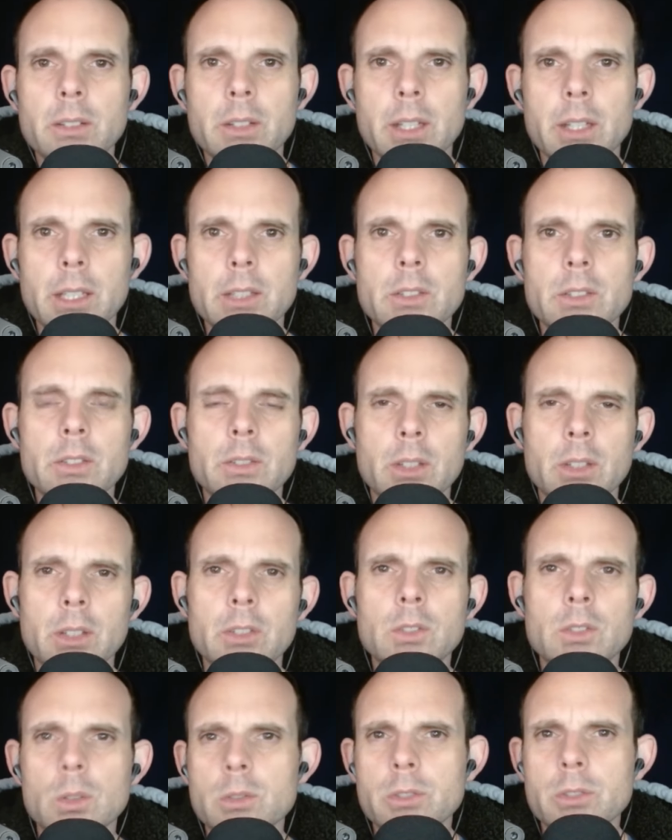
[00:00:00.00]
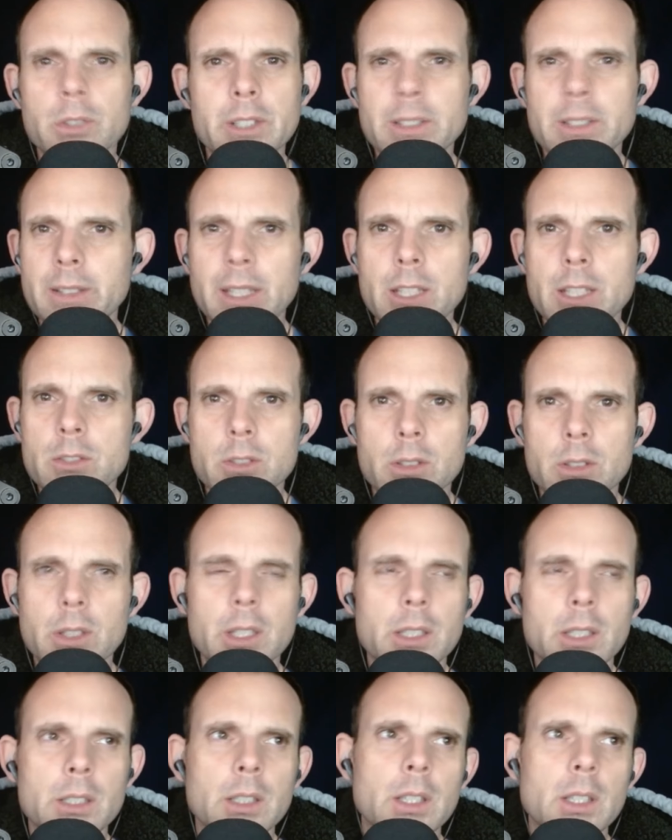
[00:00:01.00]
Like, it's a social contagion.
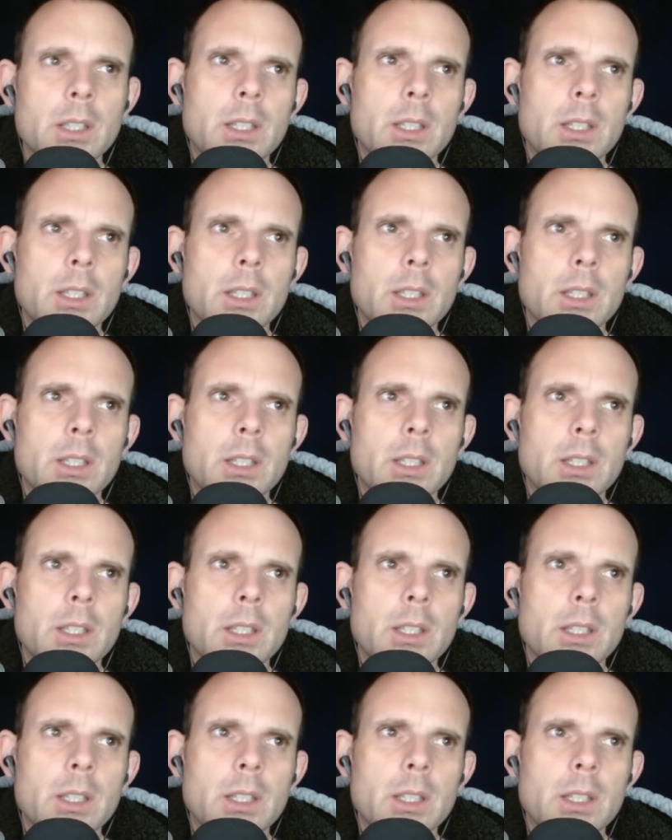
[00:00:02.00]
Like,